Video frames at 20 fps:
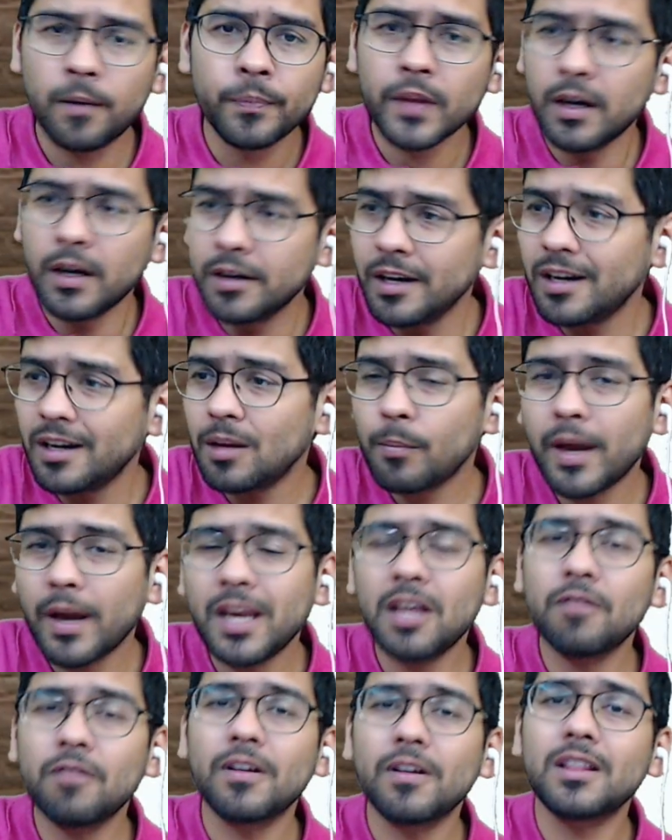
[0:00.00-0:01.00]

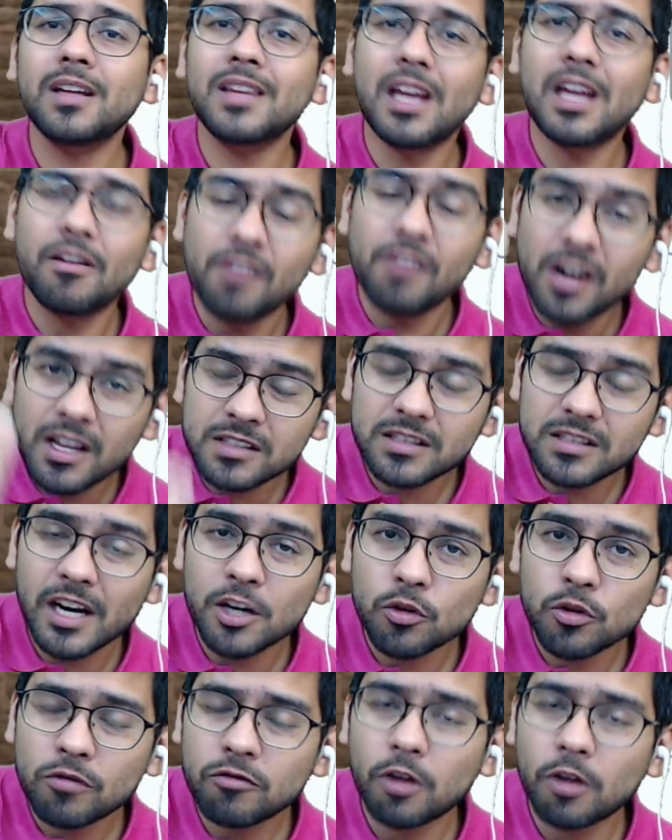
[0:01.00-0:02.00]
determining whether the evidence that
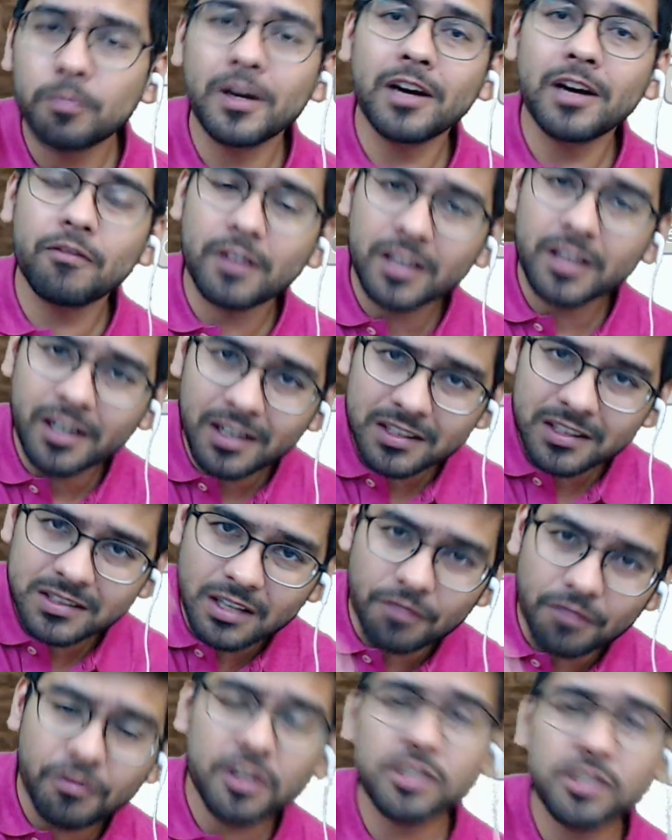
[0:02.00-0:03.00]
you have obtained, whether it is
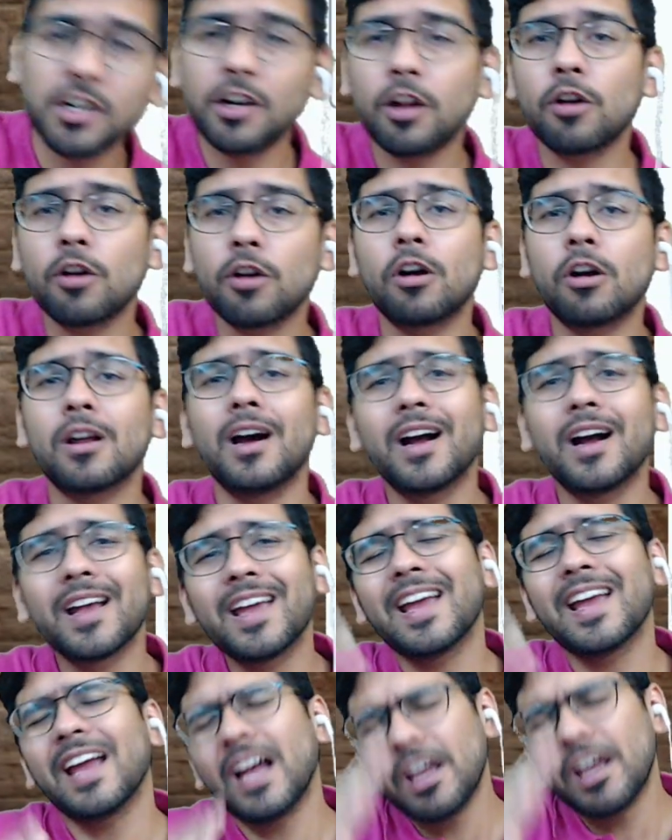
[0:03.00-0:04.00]
sufficient or not,
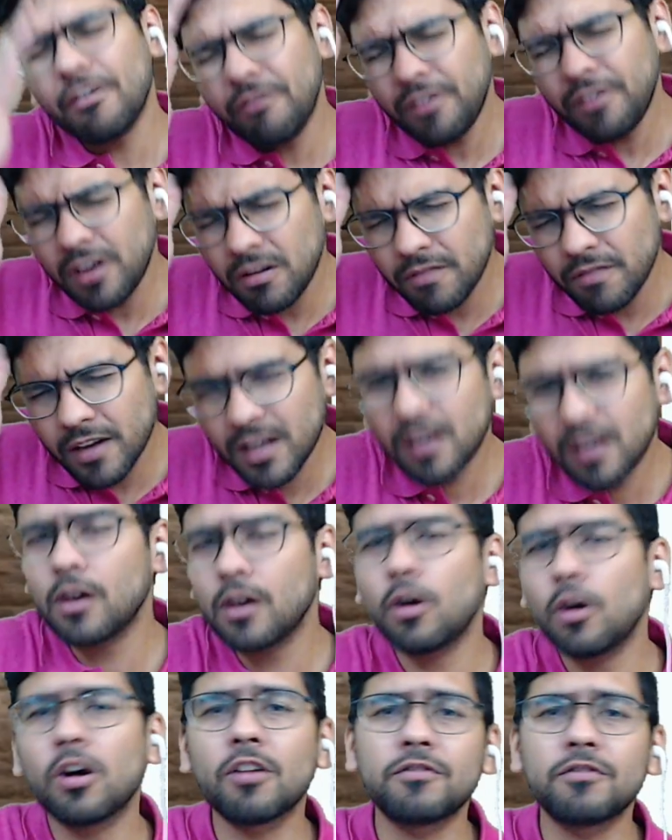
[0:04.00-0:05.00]
everywhere a
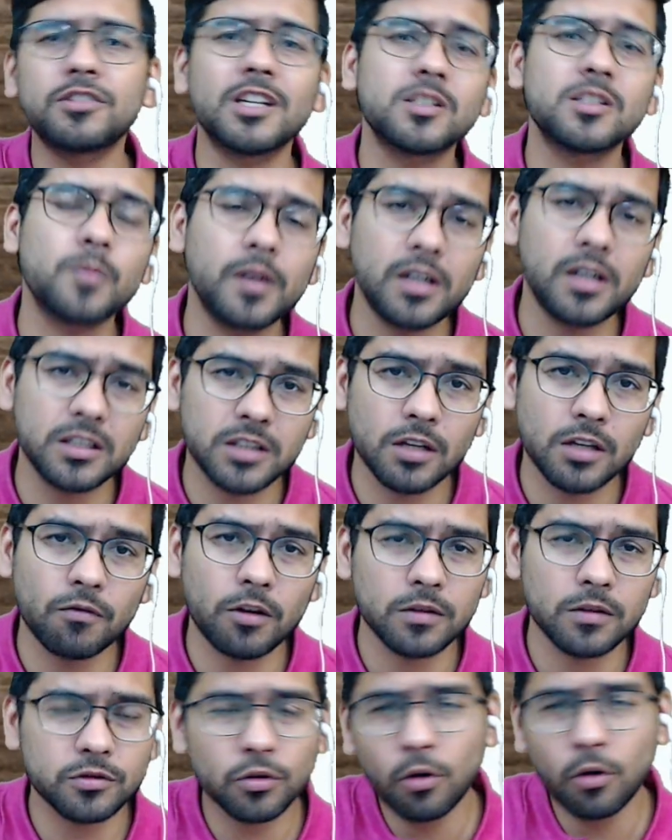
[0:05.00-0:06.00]
lot of judgment is involved.
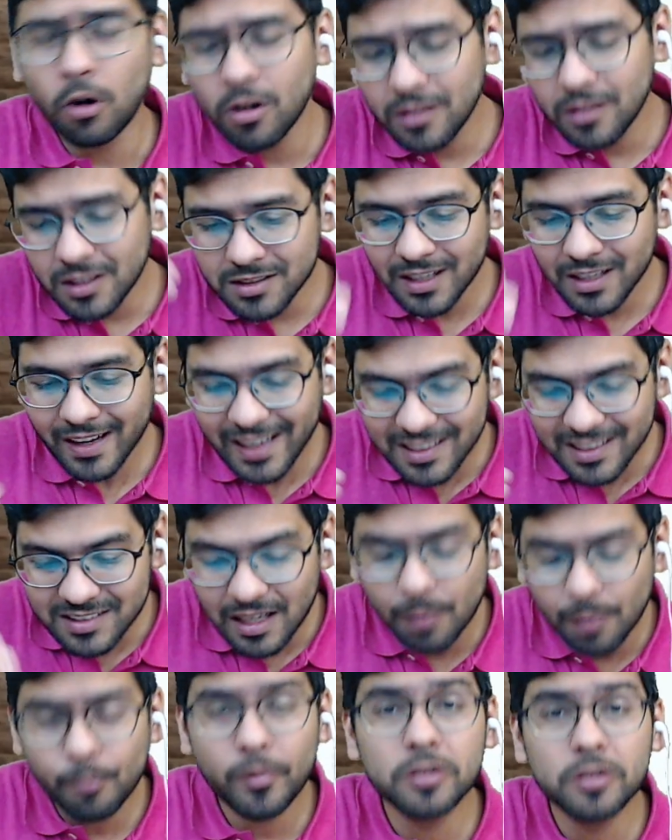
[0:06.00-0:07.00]
So all these are
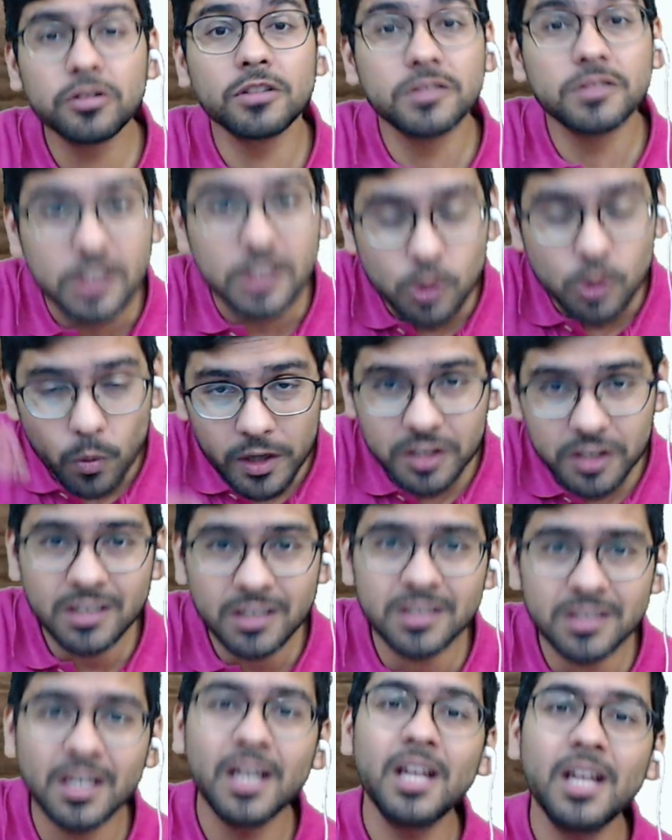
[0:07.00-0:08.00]
examples of
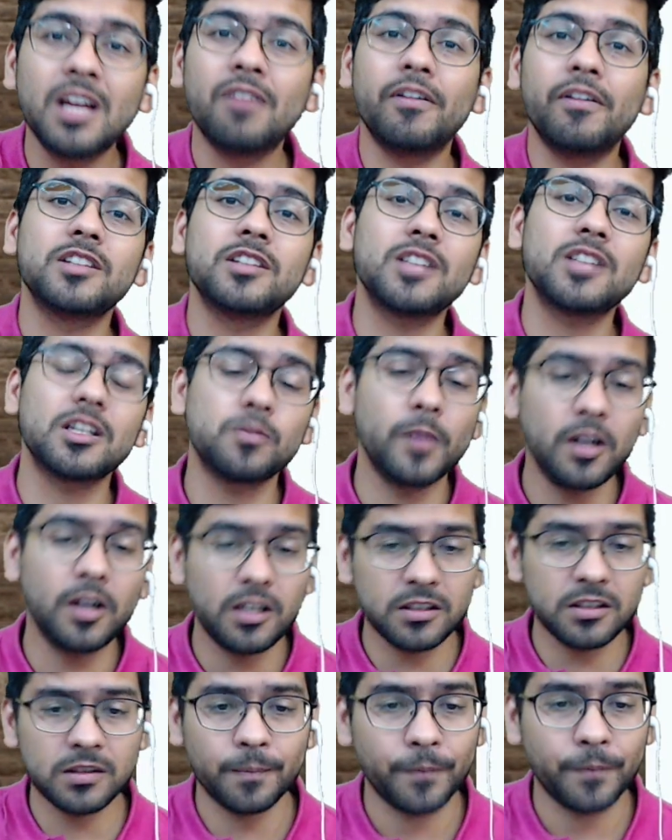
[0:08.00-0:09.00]
situations where judgment
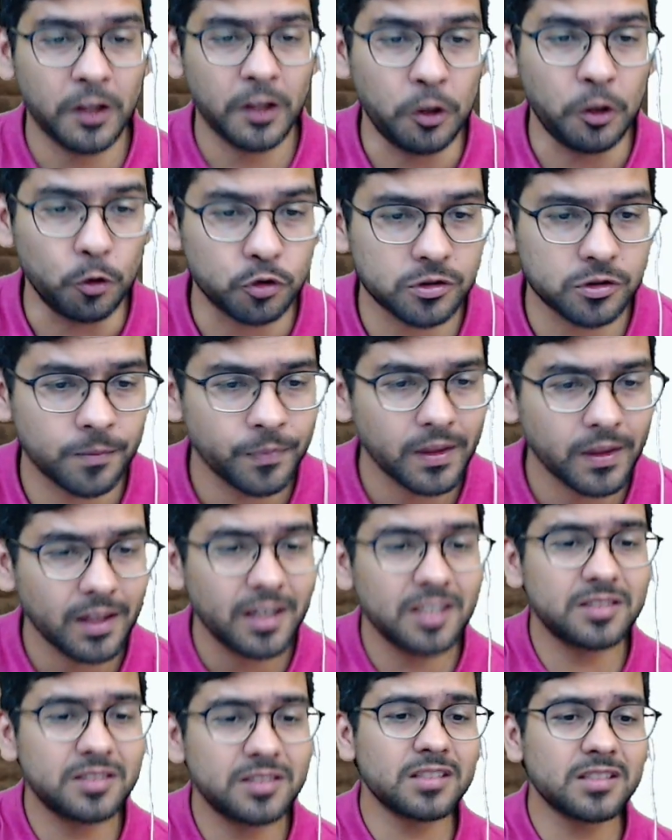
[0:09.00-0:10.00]
is used.
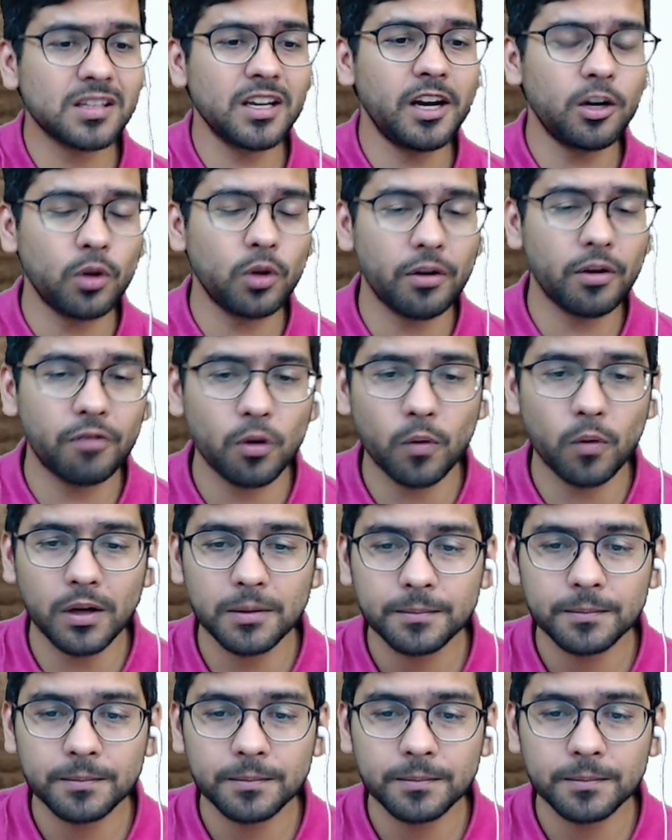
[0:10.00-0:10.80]
Is this clear to everyone?